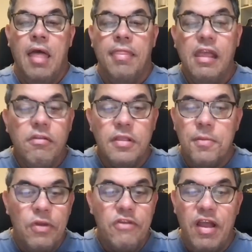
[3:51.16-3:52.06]
That's what the
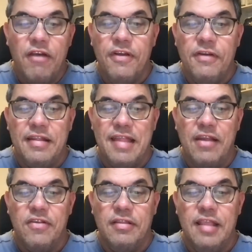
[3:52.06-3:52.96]
Pretrial Fairness
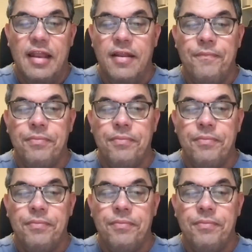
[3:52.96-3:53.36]
Action did.